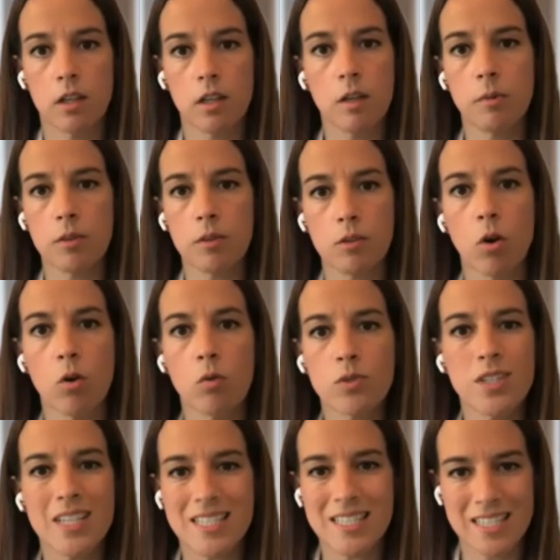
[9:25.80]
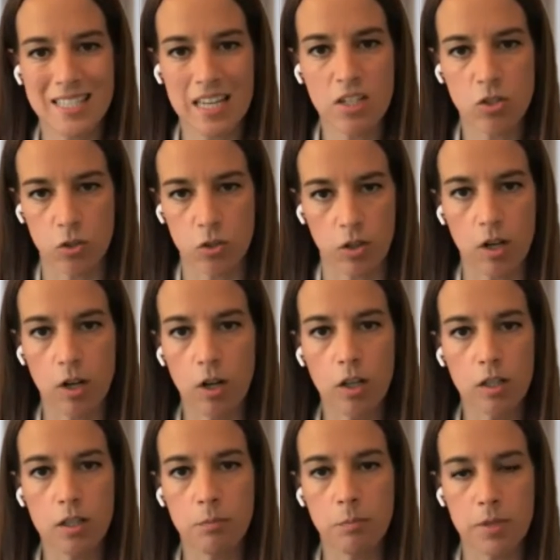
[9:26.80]
about their own succession.
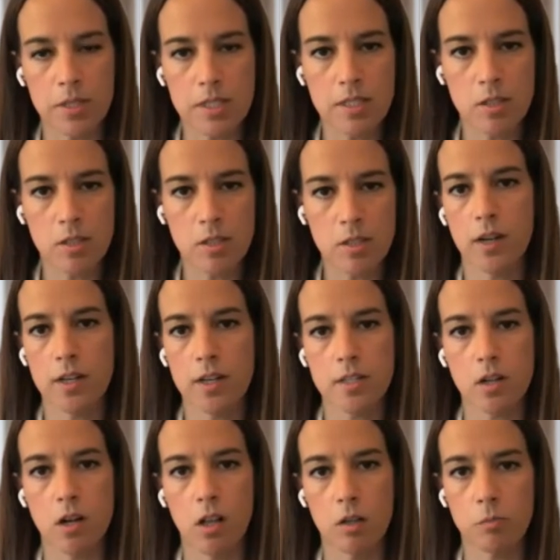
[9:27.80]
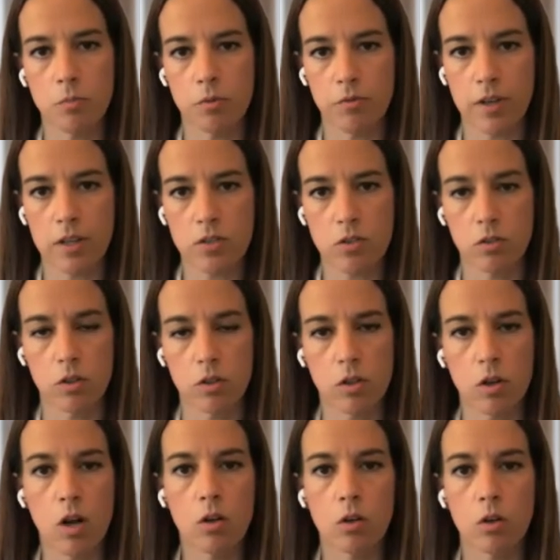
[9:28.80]
Call it business-wise, call it professional,
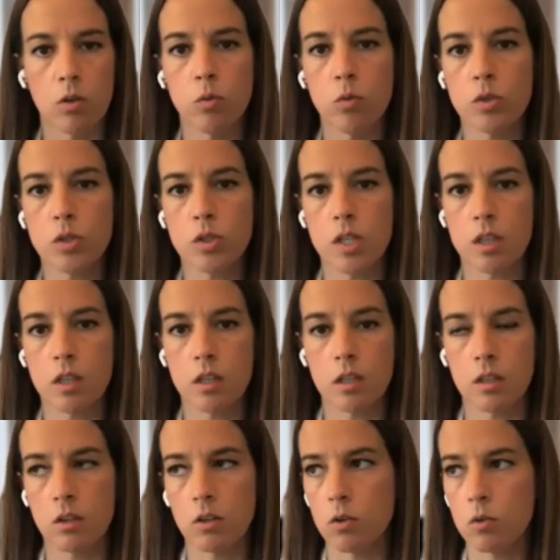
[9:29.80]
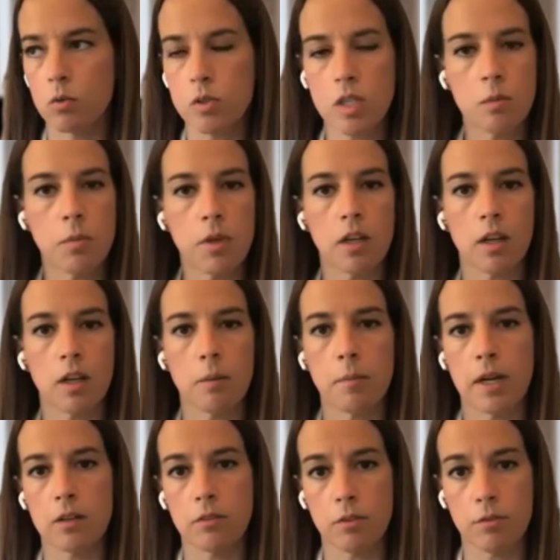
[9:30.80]
call who's going to be in
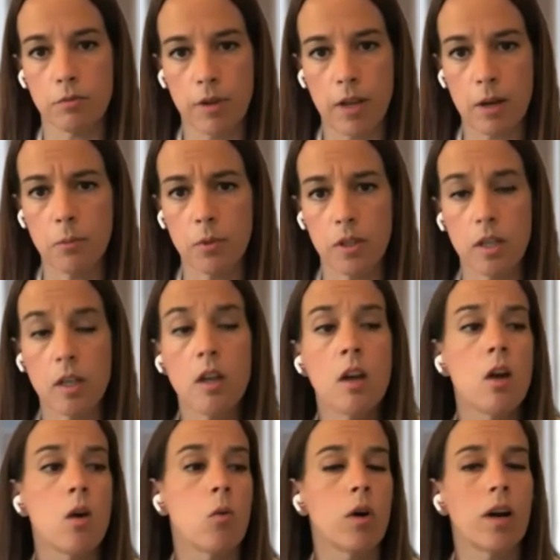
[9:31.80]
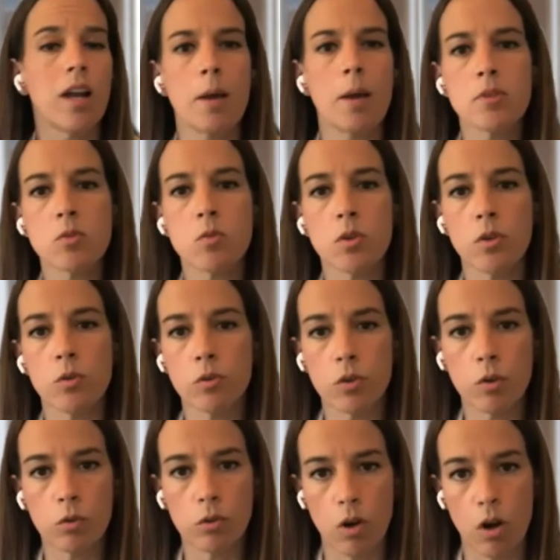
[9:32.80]
command of the family. What happens when you
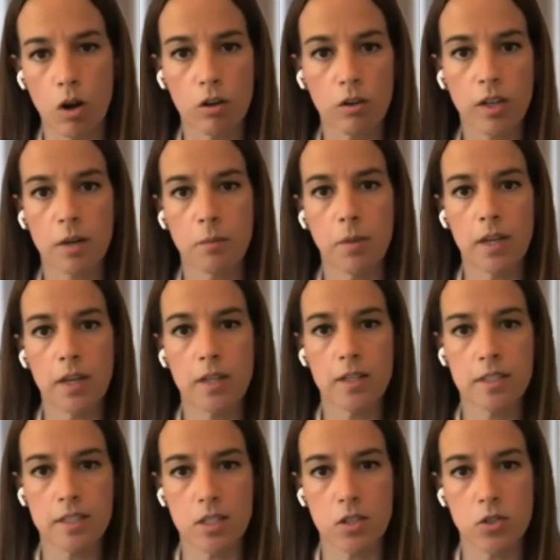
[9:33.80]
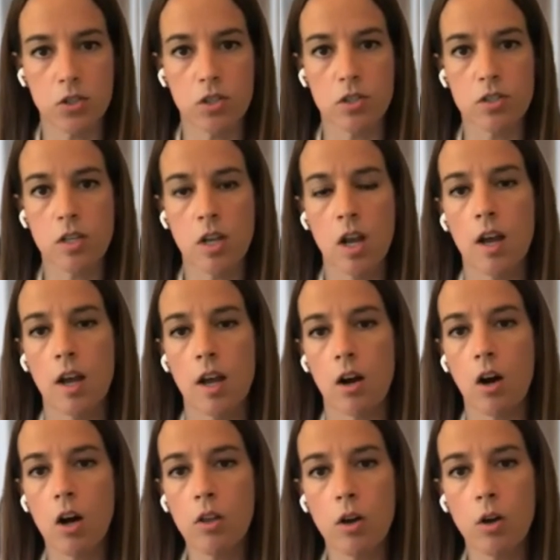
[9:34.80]
no longer can make decisions?
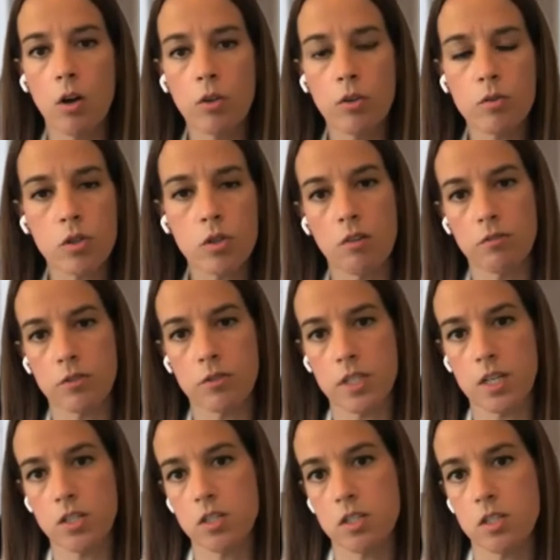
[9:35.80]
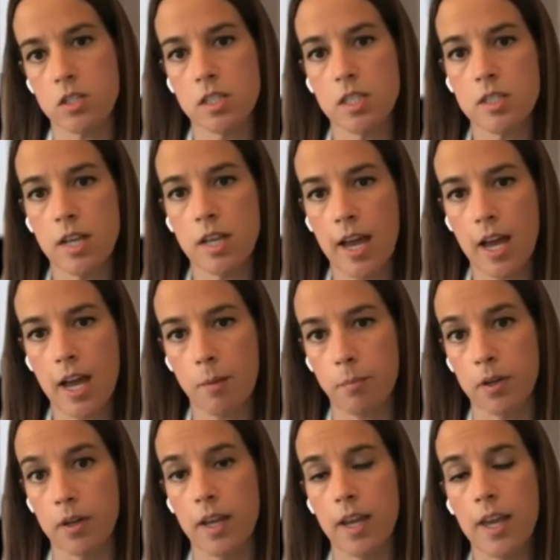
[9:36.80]
All those conversations need to
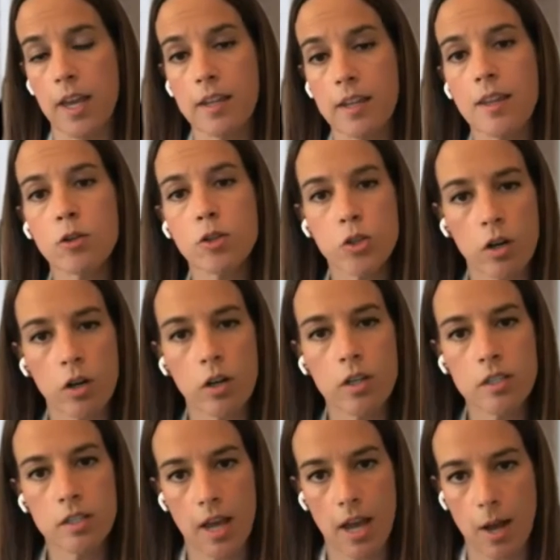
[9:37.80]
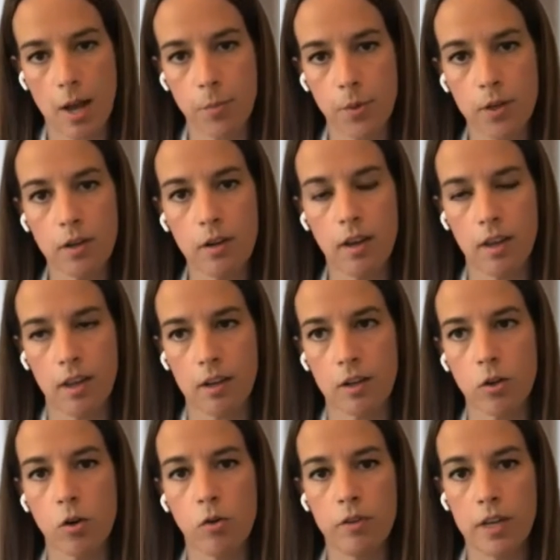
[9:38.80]
happen, and they're starting to happen. And
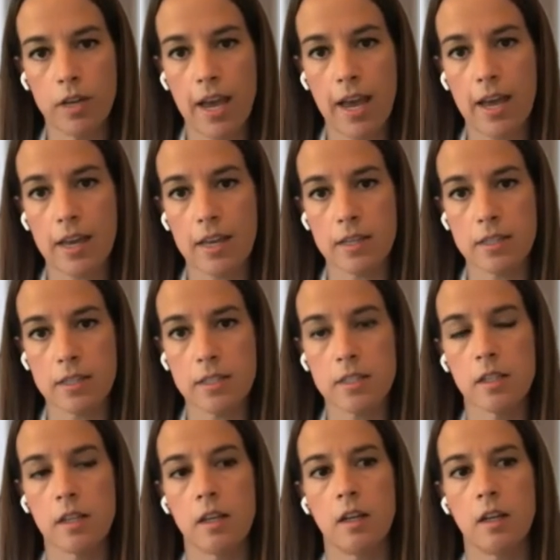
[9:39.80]
COVID has